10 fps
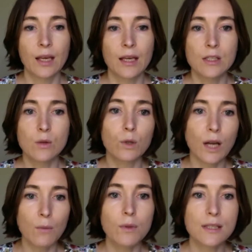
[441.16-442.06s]
So what
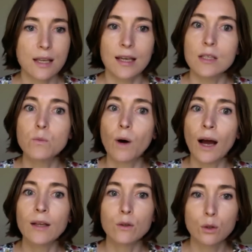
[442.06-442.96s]
I would say is,
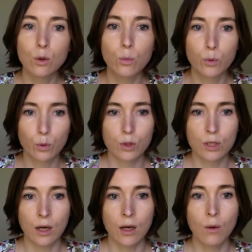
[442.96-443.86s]
why not look
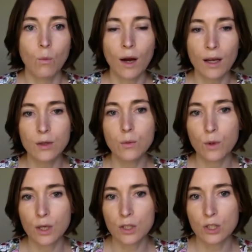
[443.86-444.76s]
broader? Why don't
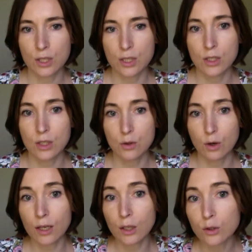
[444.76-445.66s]
we just try
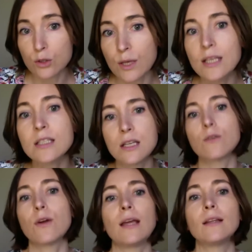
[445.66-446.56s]
and look to
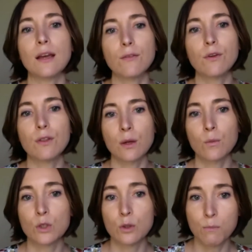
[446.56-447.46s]
integrate everything we
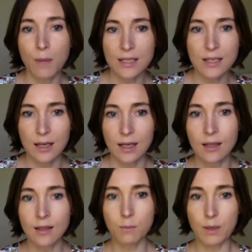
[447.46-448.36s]
do
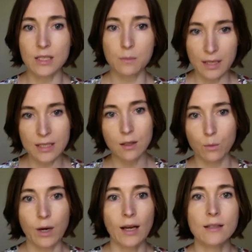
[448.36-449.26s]
medically, the best medical
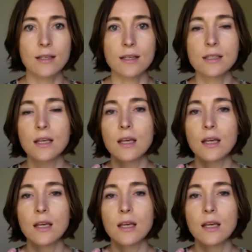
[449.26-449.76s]
practice,